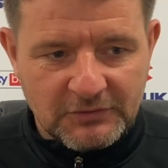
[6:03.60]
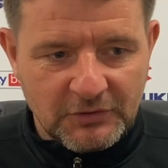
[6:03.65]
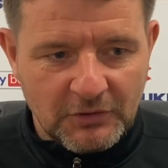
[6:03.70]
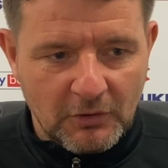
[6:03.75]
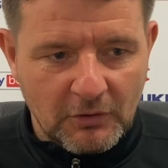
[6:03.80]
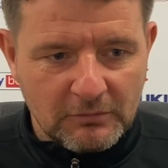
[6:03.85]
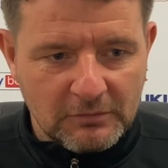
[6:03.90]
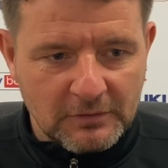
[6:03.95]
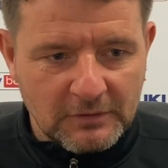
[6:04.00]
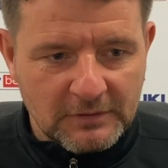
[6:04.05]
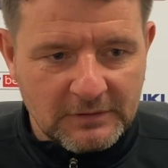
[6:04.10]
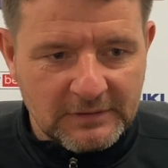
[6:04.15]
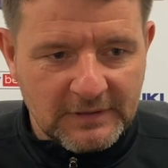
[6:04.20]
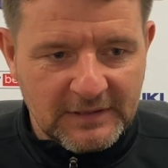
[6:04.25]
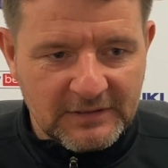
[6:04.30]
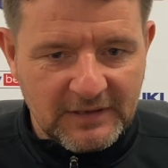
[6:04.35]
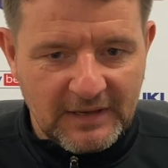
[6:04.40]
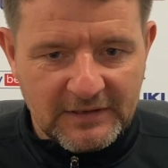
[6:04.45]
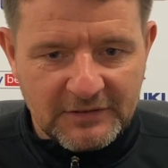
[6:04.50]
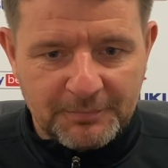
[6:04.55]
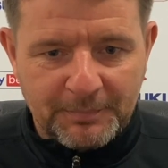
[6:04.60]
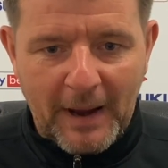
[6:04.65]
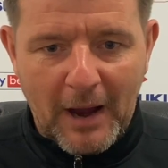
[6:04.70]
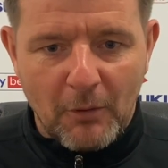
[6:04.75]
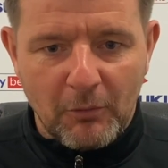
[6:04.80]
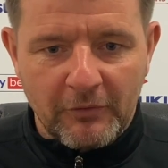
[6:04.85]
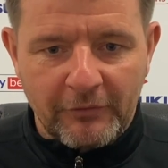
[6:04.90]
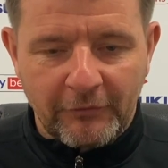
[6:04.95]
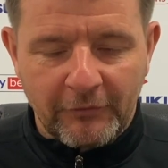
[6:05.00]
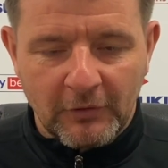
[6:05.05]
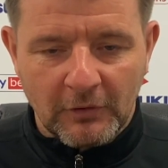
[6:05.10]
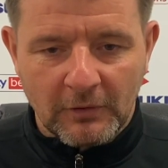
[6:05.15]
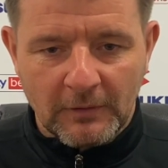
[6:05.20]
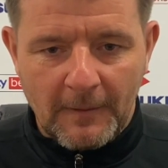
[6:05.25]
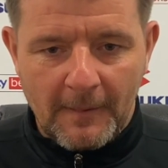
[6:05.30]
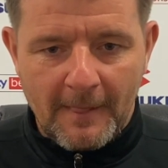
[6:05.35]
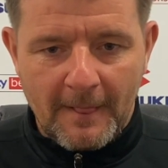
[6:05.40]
You know, he, he's powerful.